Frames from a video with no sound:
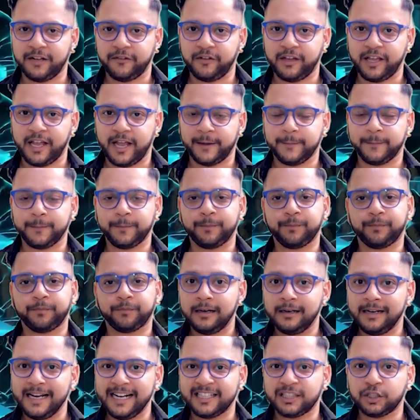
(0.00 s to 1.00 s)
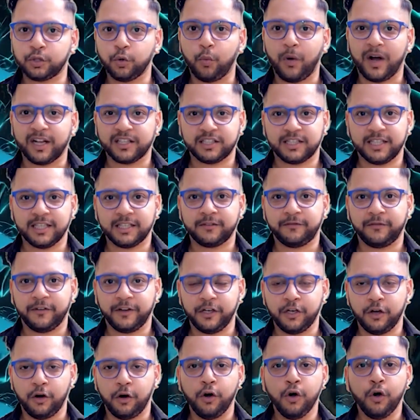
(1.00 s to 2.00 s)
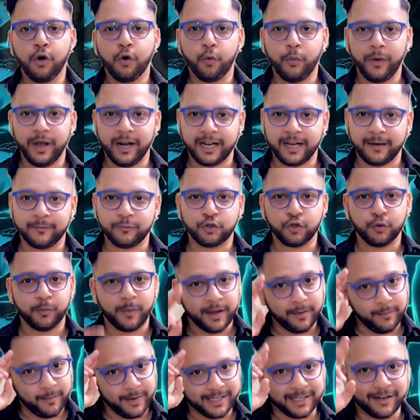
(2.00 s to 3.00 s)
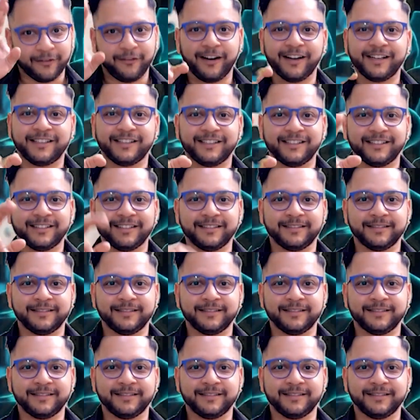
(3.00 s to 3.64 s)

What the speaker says: AI. Let's watch this video. Welcome to my metaverse.